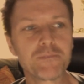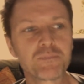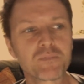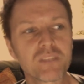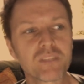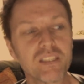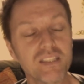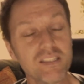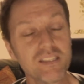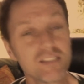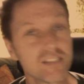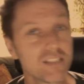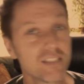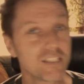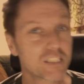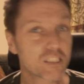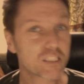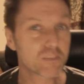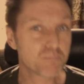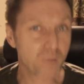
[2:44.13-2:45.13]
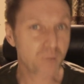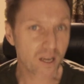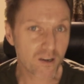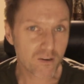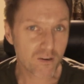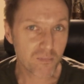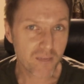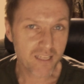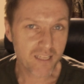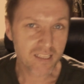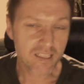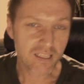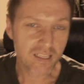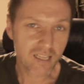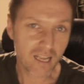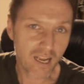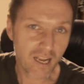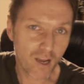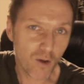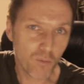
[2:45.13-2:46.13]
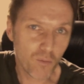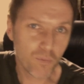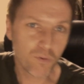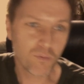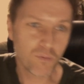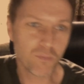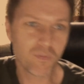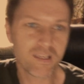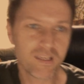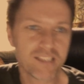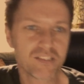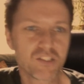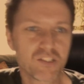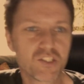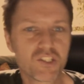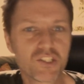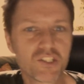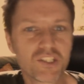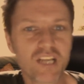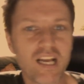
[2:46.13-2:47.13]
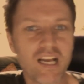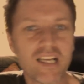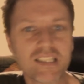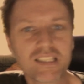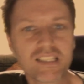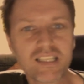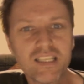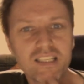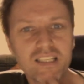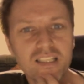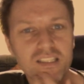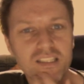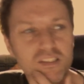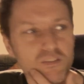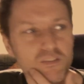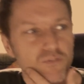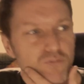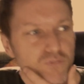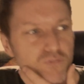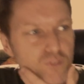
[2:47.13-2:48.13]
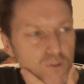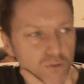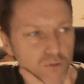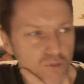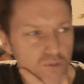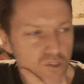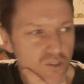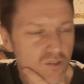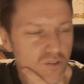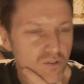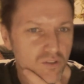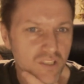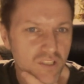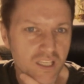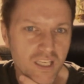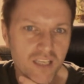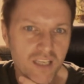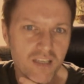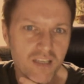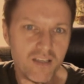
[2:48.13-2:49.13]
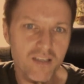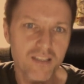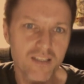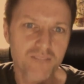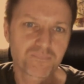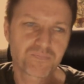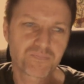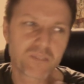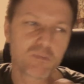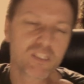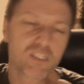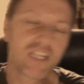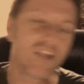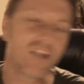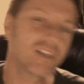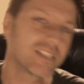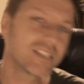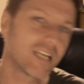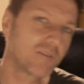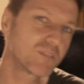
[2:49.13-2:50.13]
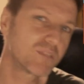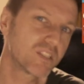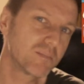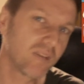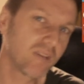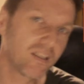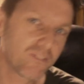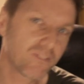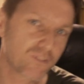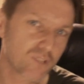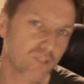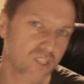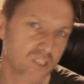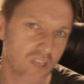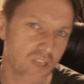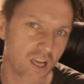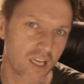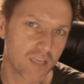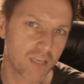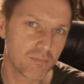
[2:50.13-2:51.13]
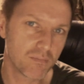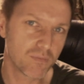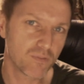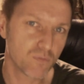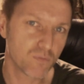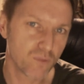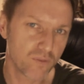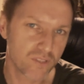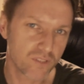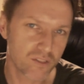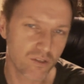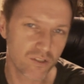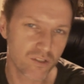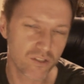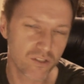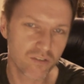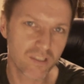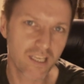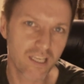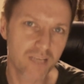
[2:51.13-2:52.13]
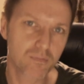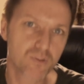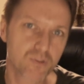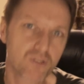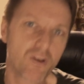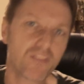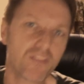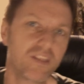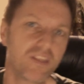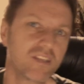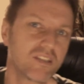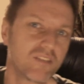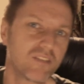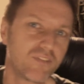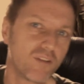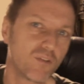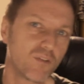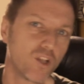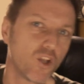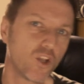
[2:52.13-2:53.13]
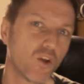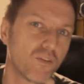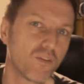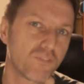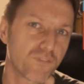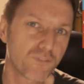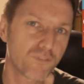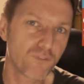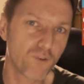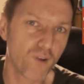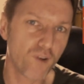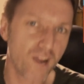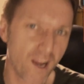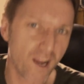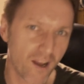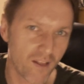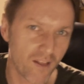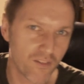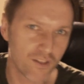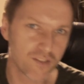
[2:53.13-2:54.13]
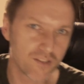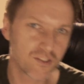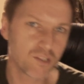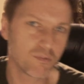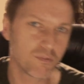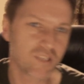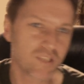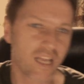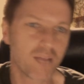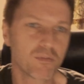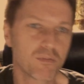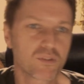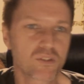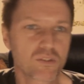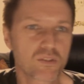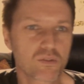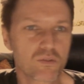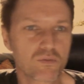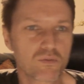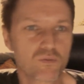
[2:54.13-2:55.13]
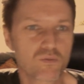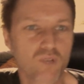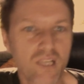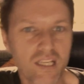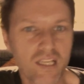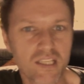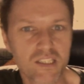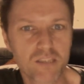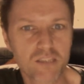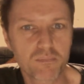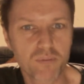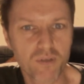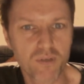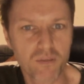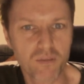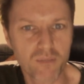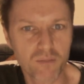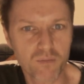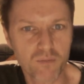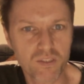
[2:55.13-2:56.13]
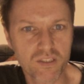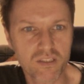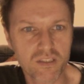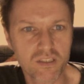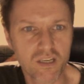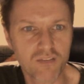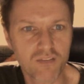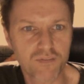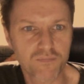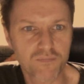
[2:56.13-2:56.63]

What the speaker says: This is an experimental album. It's jazzy. There's fusion on here. It was the last album she made for Asylum before moving to her new label. So I think she felt a lot freer that she was able to sort of really experiment with stuff.